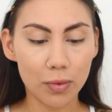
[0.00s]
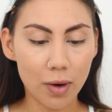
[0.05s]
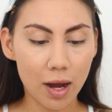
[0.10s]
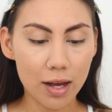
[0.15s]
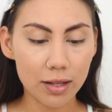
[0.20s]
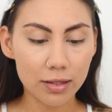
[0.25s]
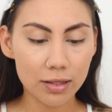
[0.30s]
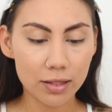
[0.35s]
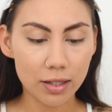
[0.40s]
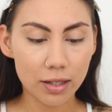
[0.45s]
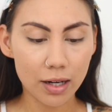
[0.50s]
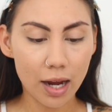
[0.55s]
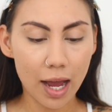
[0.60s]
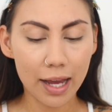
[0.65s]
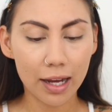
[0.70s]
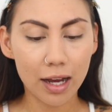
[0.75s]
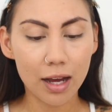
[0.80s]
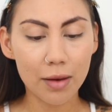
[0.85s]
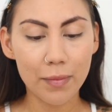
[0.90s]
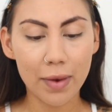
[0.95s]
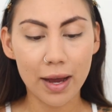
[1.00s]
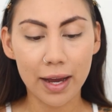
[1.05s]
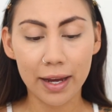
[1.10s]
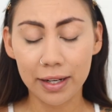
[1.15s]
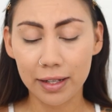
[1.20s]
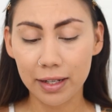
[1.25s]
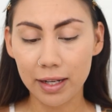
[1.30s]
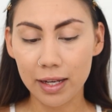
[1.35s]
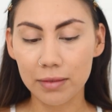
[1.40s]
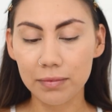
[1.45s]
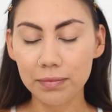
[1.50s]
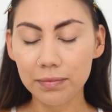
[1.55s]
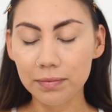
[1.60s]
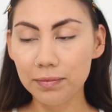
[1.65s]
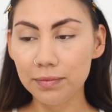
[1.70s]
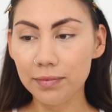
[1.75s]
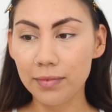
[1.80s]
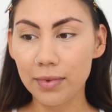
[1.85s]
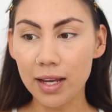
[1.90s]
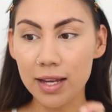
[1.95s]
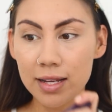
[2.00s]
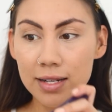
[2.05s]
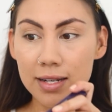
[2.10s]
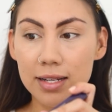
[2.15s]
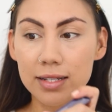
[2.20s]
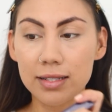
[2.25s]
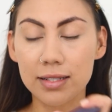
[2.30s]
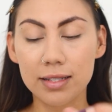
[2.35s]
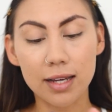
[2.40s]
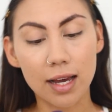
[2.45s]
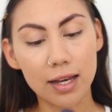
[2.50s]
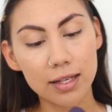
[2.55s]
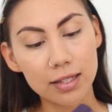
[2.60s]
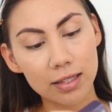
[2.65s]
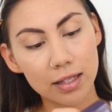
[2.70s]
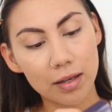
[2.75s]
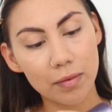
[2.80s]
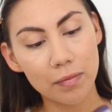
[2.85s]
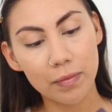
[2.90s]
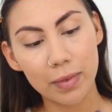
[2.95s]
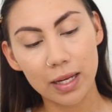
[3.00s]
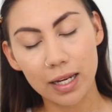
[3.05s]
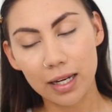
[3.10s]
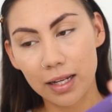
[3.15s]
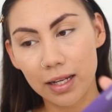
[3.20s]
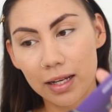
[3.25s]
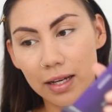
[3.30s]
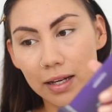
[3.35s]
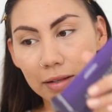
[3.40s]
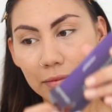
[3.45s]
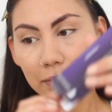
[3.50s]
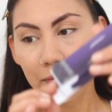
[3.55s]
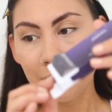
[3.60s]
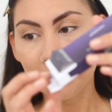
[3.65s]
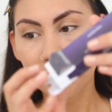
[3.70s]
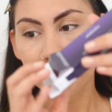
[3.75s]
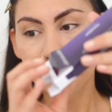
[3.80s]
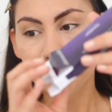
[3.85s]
Bronzer. I got mine in Dusk Medium.